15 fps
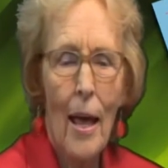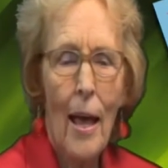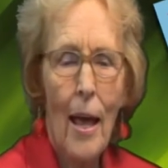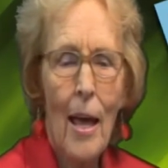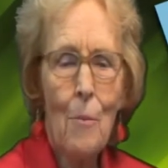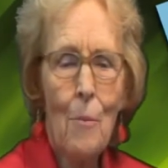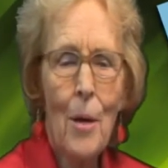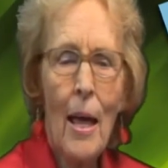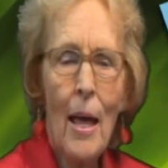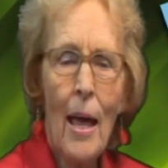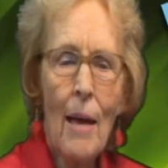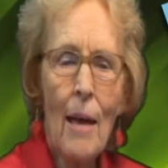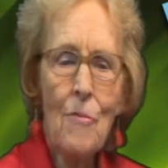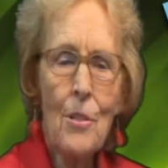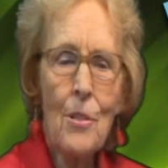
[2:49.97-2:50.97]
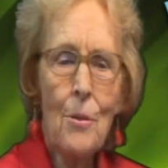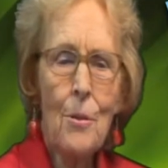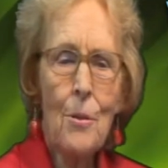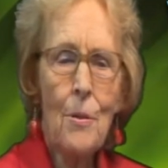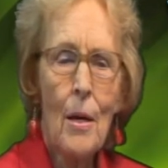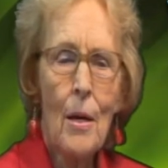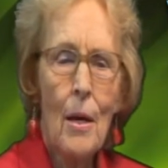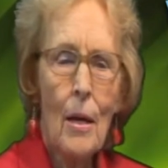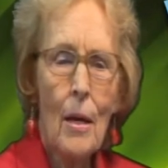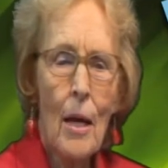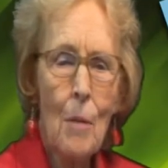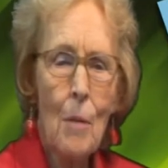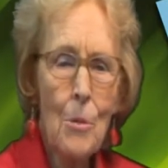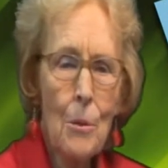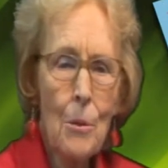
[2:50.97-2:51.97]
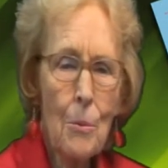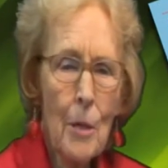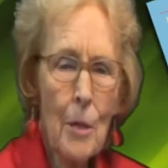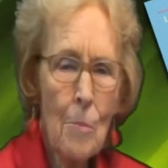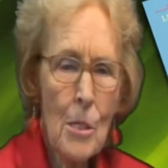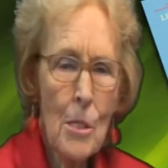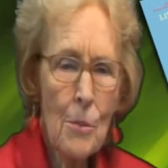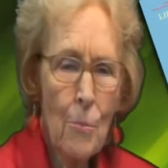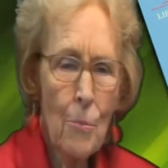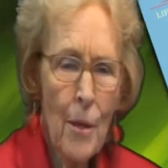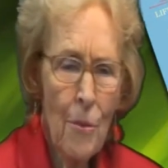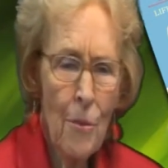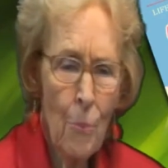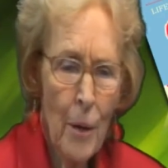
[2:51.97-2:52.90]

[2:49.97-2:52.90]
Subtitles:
And we have to come to grips with